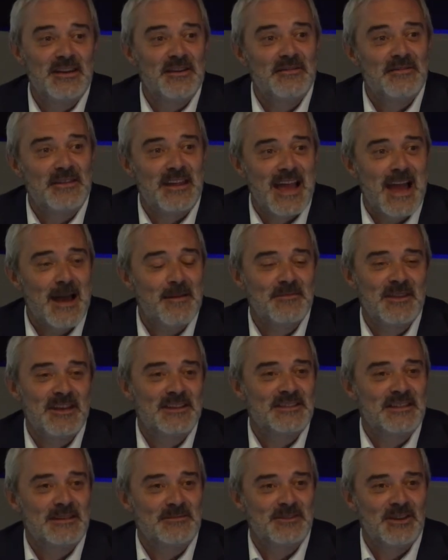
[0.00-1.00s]
of the app, that
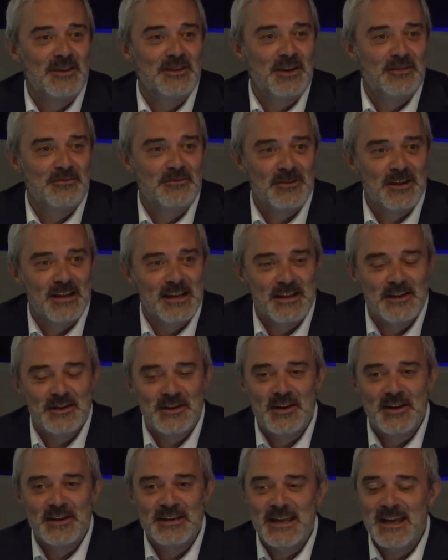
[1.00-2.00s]
seems like a really good
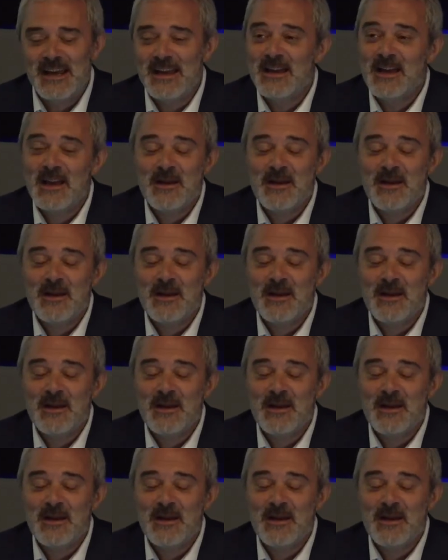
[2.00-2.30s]
idea.